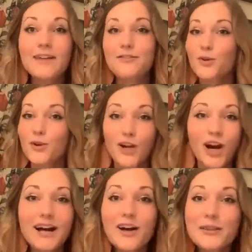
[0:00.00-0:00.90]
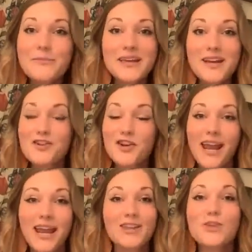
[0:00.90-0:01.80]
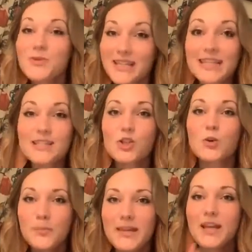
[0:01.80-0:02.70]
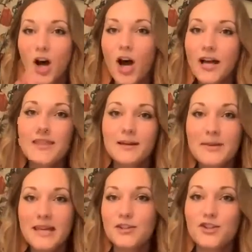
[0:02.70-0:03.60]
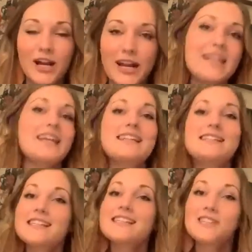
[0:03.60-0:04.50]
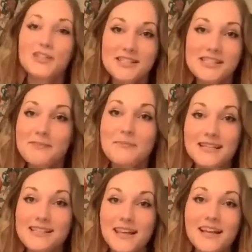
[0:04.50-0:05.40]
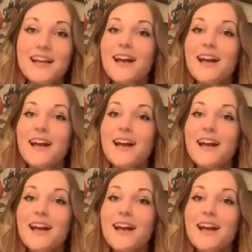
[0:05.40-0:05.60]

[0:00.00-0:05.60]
If you are not on the Bia train, you need to be on the Bia train. It's seriously amazing.